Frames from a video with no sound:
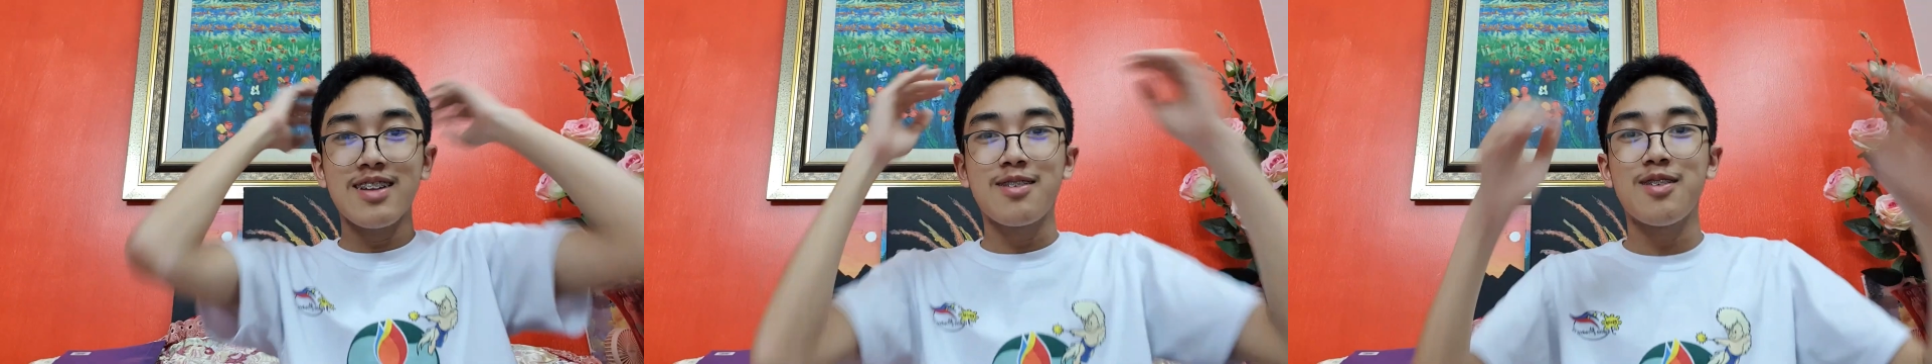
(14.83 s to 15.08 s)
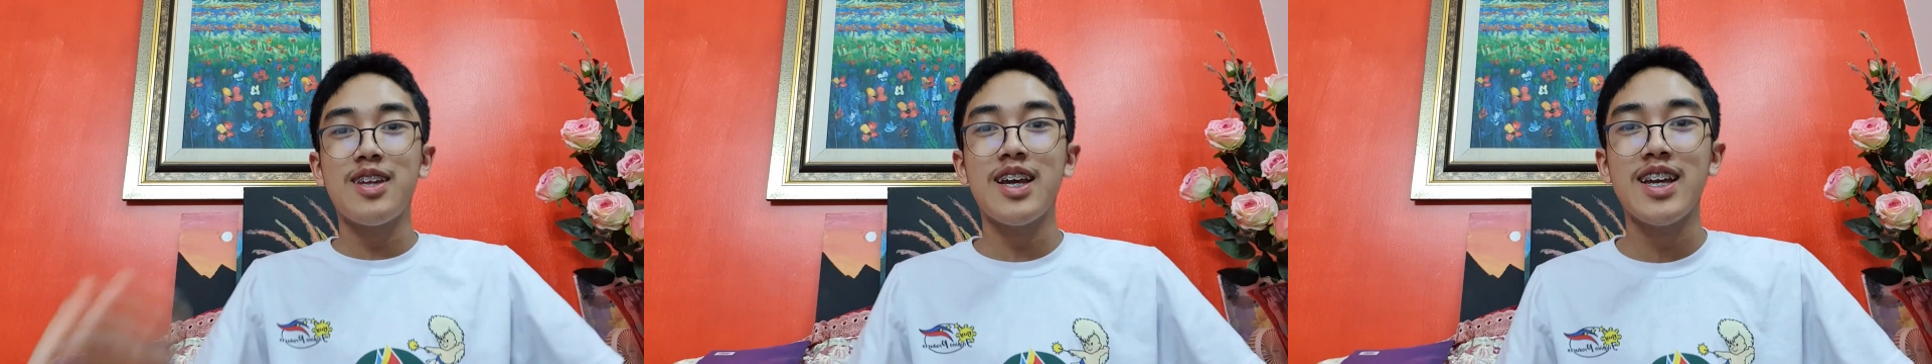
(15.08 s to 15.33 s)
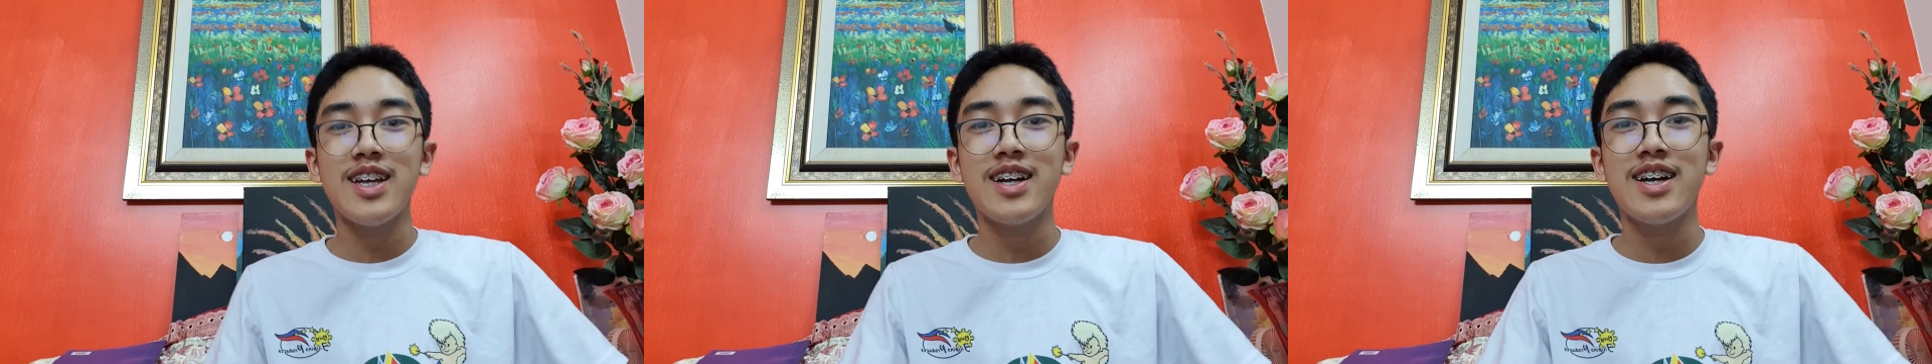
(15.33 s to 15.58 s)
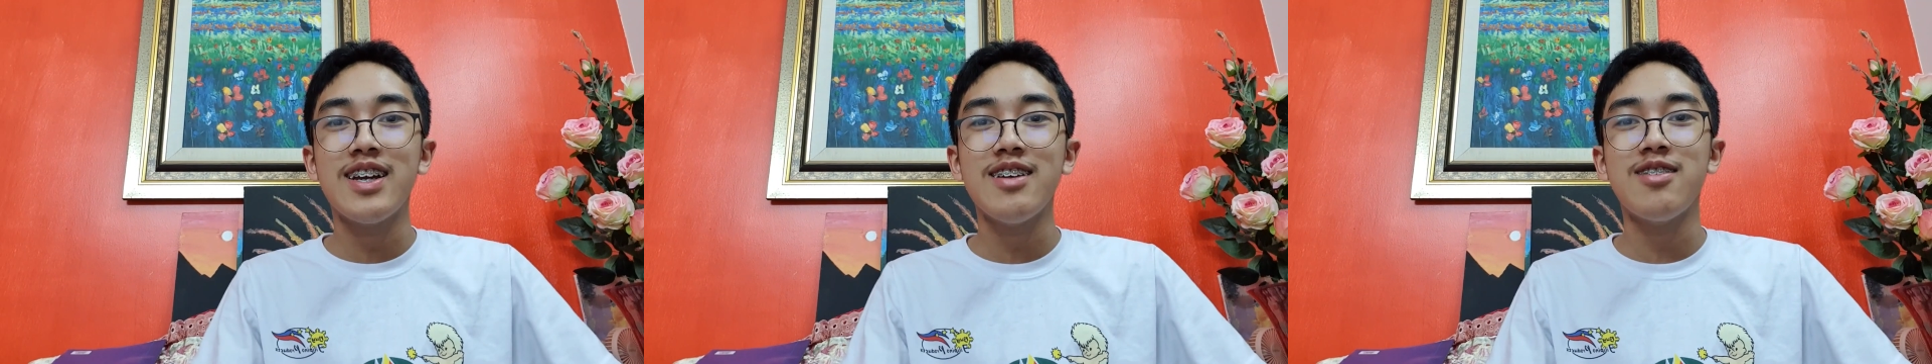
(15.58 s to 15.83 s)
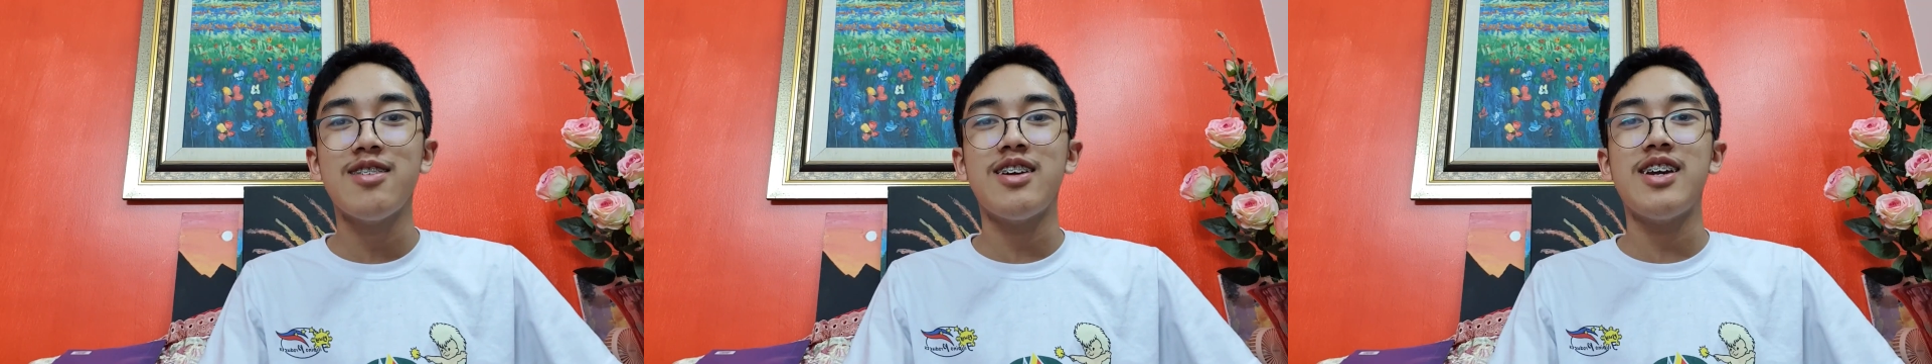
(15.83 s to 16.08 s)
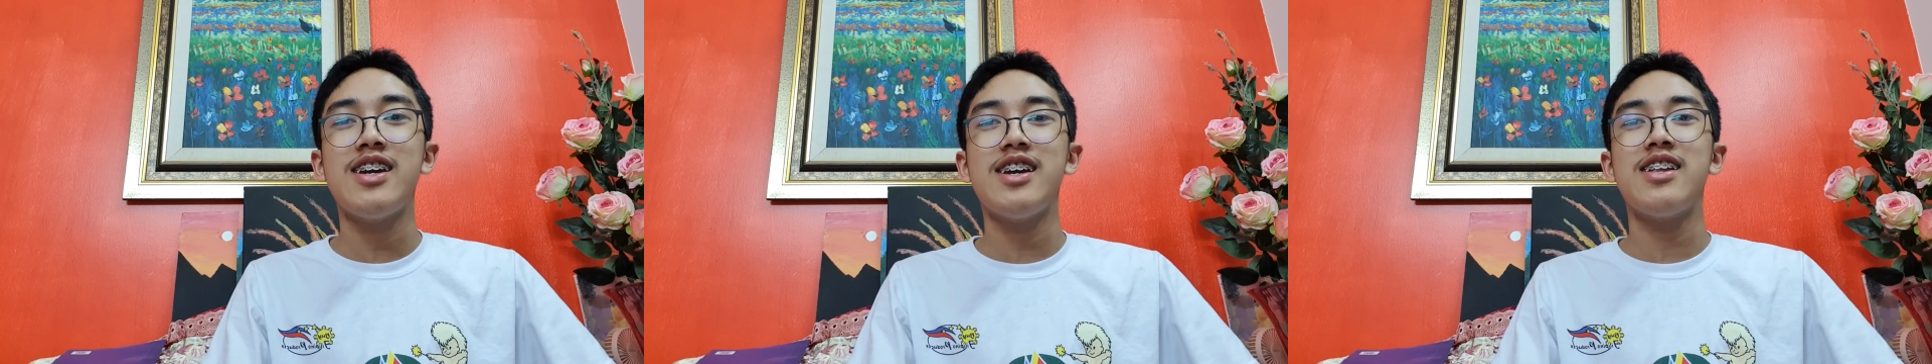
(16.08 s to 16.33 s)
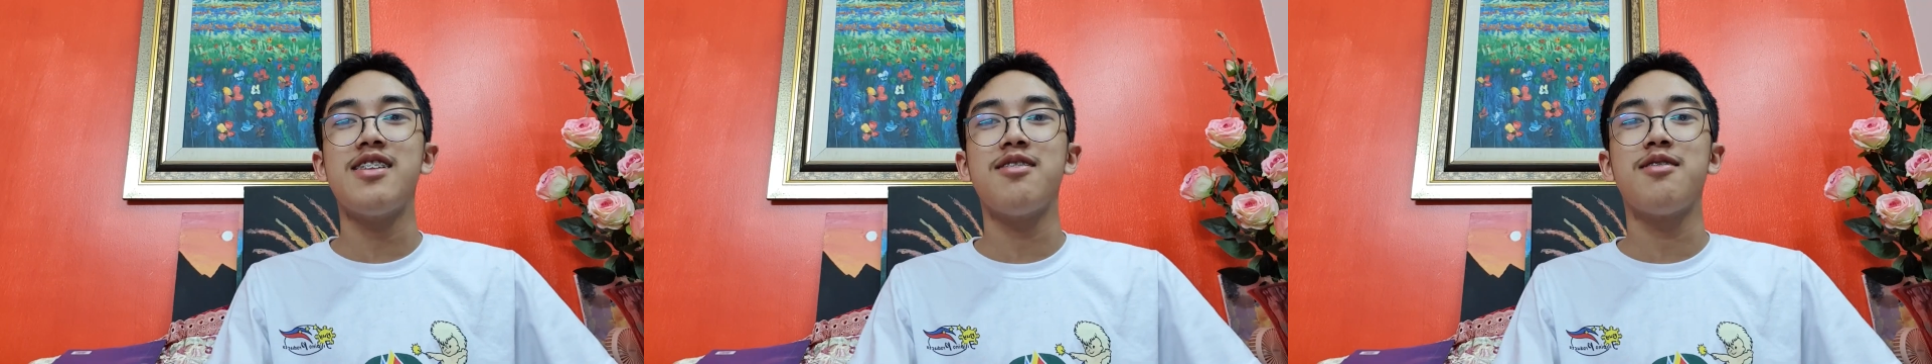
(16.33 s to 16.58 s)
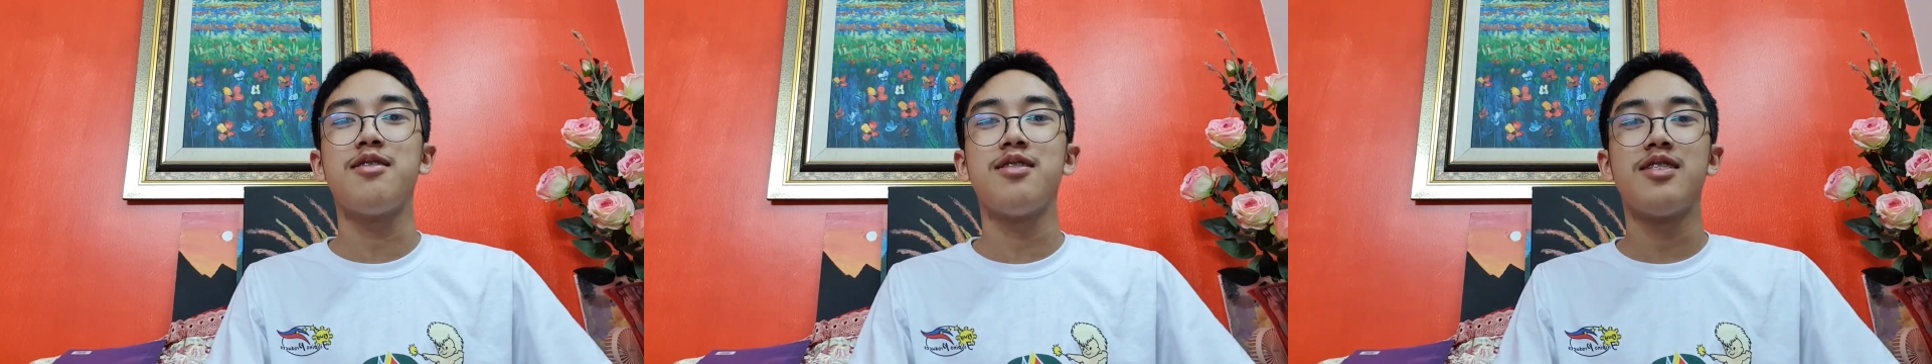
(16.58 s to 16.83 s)
today, guys, and
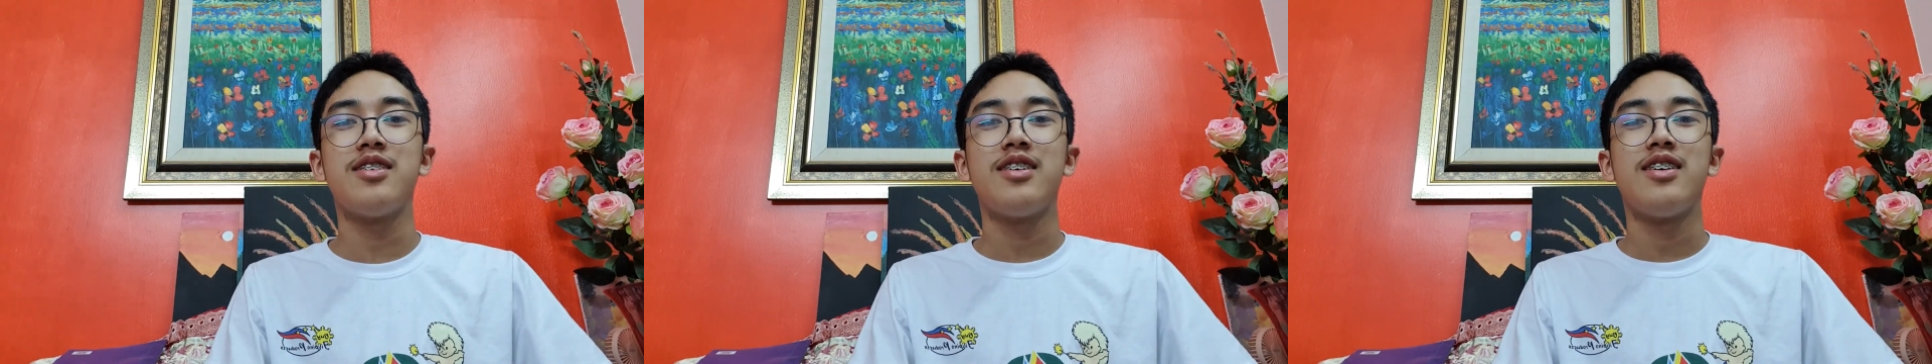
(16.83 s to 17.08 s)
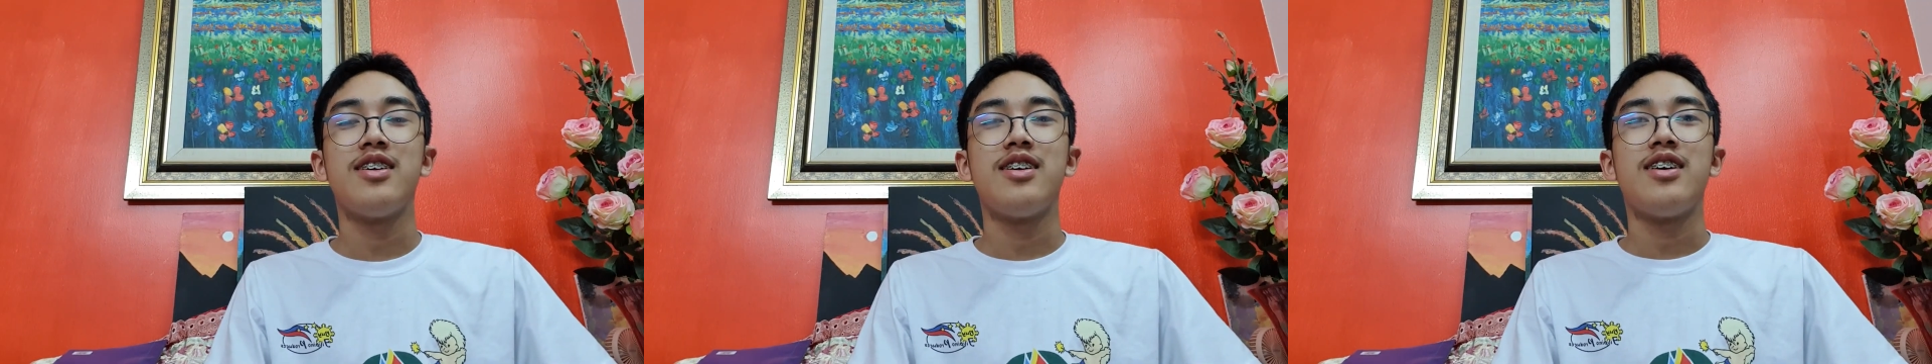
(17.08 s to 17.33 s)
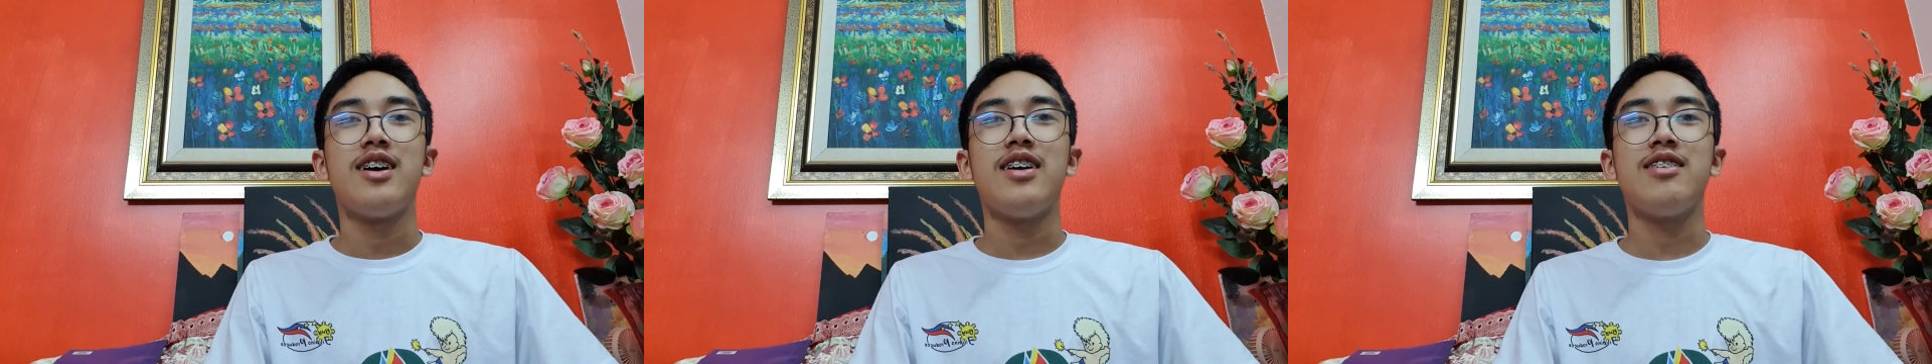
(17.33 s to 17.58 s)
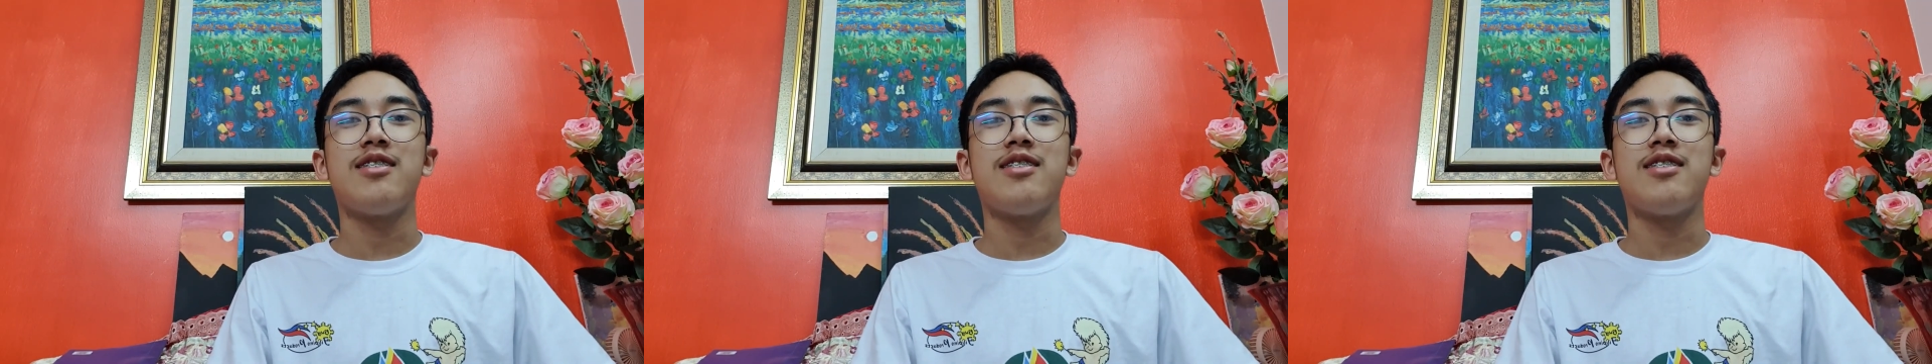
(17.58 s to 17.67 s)
I